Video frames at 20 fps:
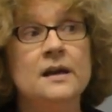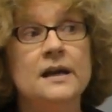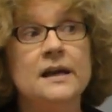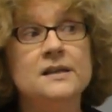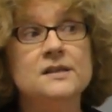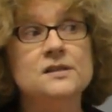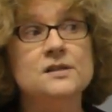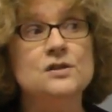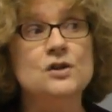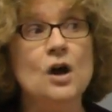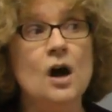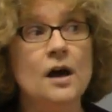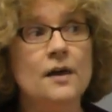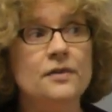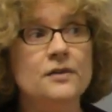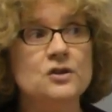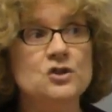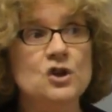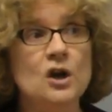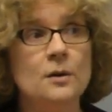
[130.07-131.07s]
It's
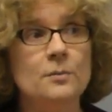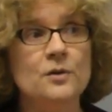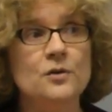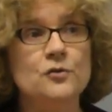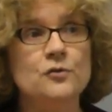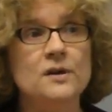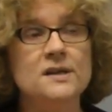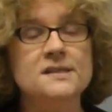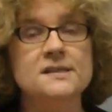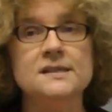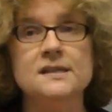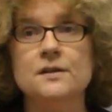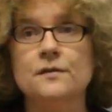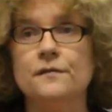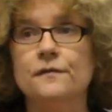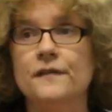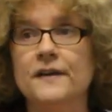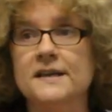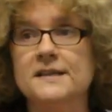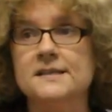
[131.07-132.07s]
not the job of the trustee to
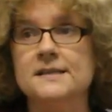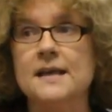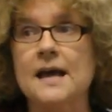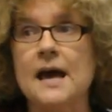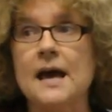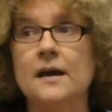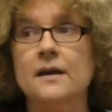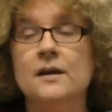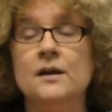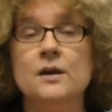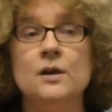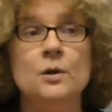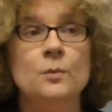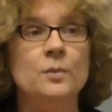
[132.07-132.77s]
fix that,